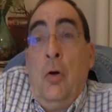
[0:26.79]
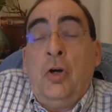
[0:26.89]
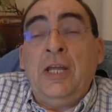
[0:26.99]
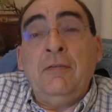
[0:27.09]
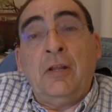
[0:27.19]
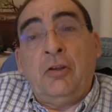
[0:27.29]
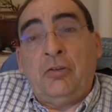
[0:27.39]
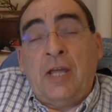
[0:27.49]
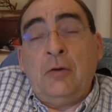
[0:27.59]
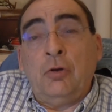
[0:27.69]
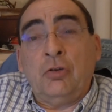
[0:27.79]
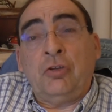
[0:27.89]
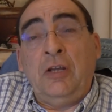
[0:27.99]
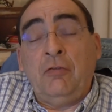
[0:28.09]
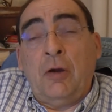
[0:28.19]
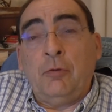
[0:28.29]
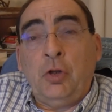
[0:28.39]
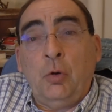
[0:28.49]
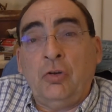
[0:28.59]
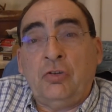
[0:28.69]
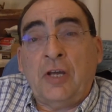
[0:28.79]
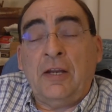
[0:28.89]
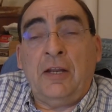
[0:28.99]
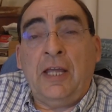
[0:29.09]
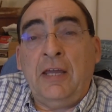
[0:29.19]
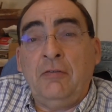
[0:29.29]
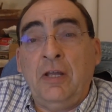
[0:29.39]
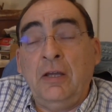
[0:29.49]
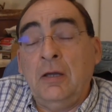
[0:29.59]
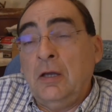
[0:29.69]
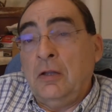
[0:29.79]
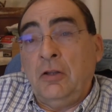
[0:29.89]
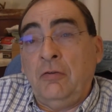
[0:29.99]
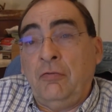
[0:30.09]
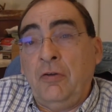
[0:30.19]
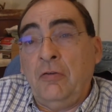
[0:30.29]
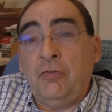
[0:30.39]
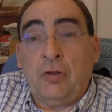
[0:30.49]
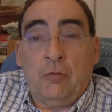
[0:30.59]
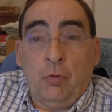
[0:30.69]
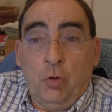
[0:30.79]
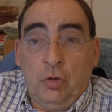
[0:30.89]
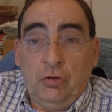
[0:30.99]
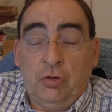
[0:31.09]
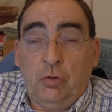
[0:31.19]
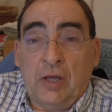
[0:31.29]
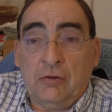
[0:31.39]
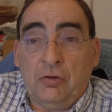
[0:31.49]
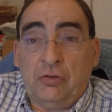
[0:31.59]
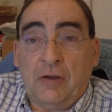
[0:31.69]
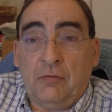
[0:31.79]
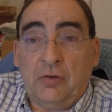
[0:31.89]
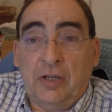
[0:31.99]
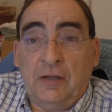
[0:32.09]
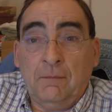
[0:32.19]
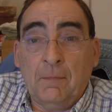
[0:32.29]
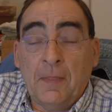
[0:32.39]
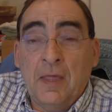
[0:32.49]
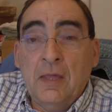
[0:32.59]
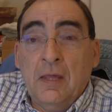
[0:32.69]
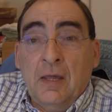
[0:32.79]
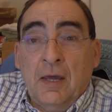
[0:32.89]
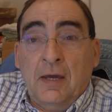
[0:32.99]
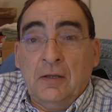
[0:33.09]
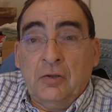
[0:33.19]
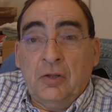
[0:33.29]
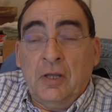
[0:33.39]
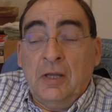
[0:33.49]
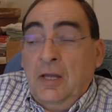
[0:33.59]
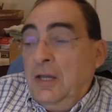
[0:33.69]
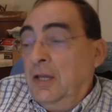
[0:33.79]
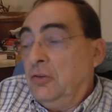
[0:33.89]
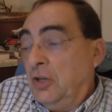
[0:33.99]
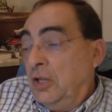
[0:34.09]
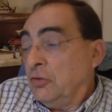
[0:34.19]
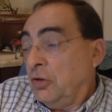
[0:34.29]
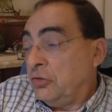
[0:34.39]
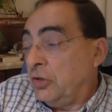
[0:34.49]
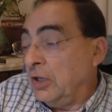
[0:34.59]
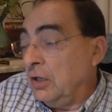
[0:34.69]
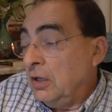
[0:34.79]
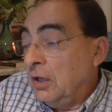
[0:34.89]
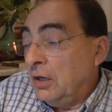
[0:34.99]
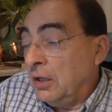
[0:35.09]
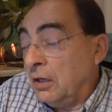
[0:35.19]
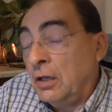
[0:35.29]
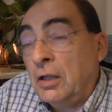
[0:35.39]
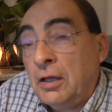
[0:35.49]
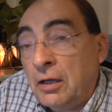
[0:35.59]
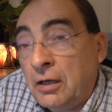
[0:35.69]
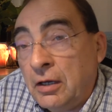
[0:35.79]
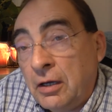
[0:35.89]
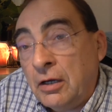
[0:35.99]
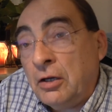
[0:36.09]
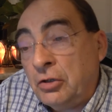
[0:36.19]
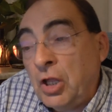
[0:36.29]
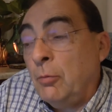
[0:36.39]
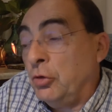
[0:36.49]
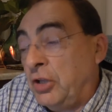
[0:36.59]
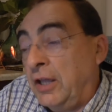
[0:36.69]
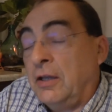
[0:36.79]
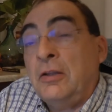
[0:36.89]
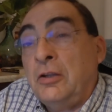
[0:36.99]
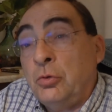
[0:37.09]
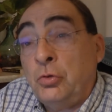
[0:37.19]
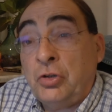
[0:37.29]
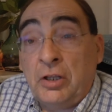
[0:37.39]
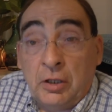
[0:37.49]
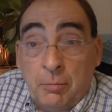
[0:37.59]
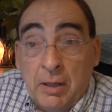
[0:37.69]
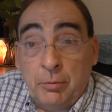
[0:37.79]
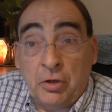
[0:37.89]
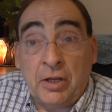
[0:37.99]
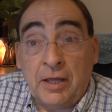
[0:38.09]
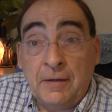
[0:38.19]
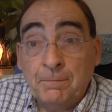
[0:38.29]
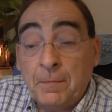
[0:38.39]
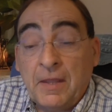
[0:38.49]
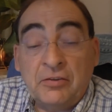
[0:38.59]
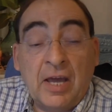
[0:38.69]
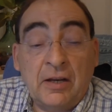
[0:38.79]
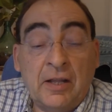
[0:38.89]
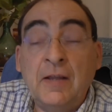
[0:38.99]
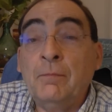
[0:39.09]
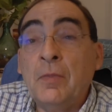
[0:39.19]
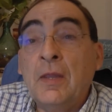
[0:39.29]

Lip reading: Good evening, this is Hound Dog Steve coming to you on Saturday evening, the 5th of August 2017. And here's an interesting little double take. This was in the paper today, Saturday.